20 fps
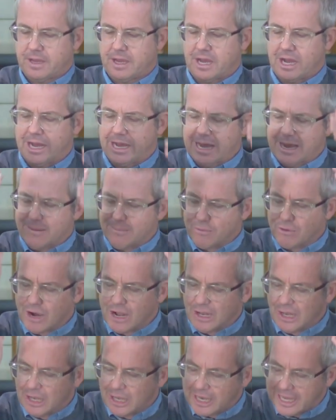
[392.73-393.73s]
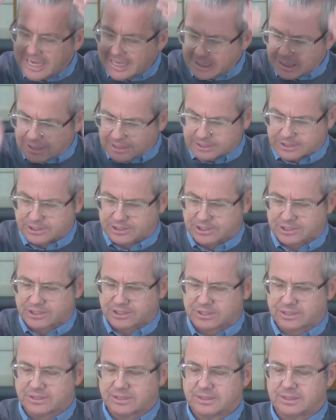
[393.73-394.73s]
I am
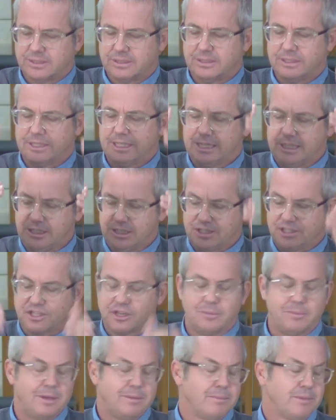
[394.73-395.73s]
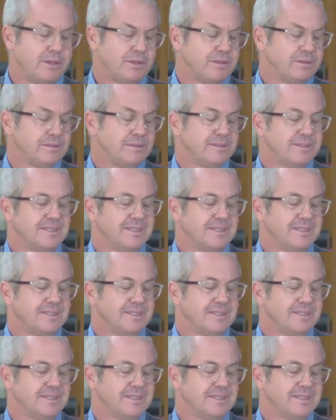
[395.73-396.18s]
relentless in this commitment.